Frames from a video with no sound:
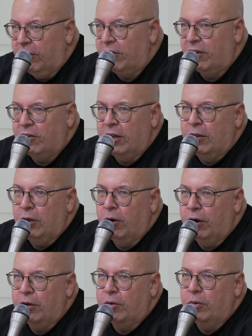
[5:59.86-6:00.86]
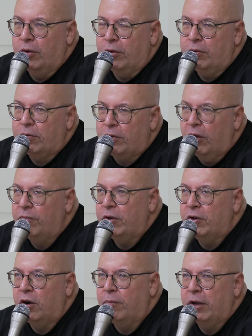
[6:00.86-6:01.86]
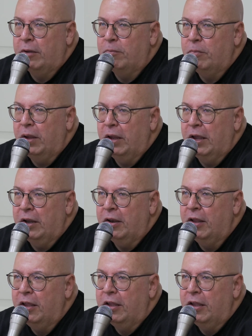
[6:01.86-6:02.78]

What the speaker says: I say in the article, a self-determining man,